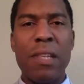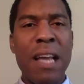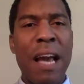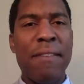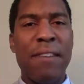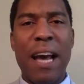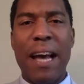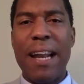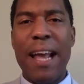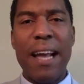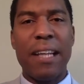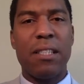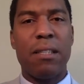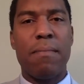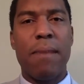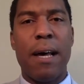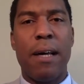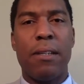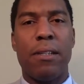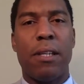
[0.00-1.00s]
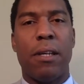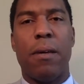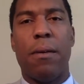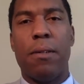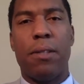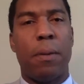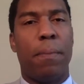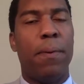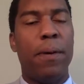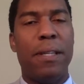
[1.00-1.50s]
I've got X amount
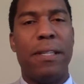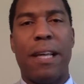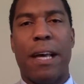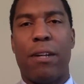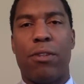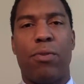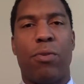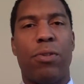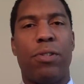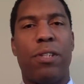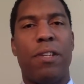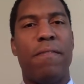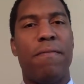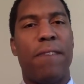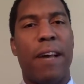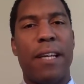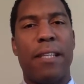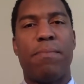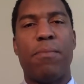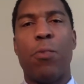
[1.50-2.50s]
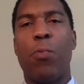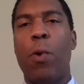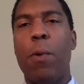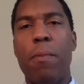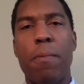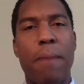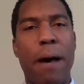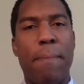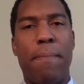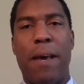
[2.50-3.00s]
to put down towards an investment. What
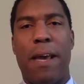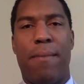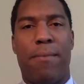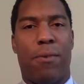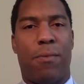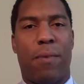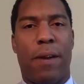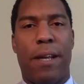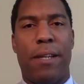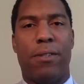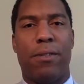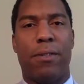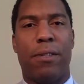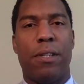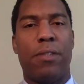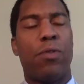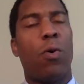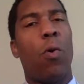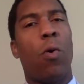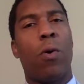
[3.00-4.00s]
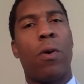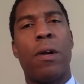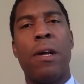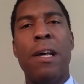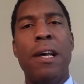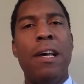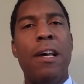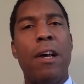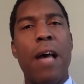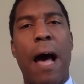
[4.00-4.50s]
would my payment range on this? Or
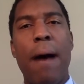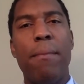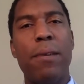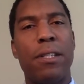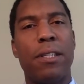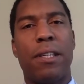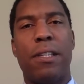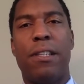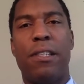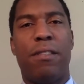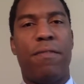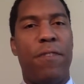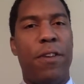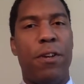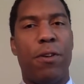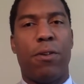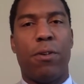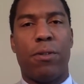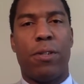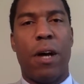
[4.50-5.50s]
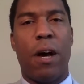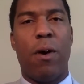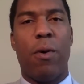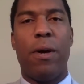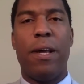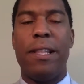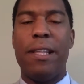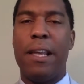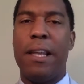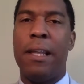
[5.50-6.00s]
how much can this vehicle
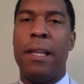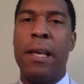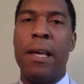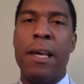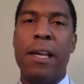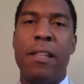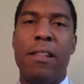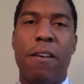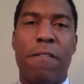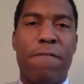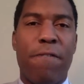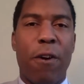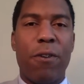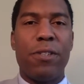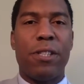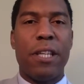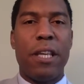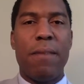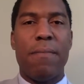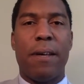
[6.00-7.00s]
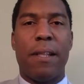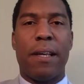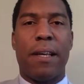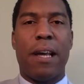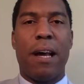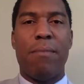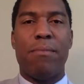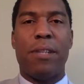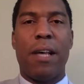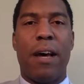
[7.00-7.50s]
tow? And then the first email that
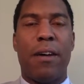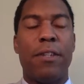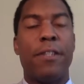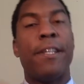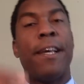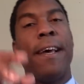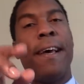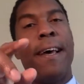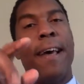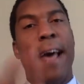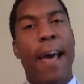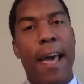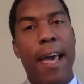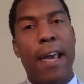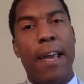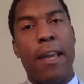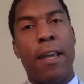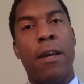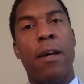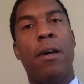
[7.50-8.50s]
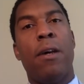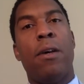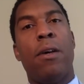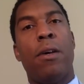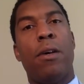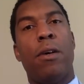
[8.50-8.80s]
comes out is, hey,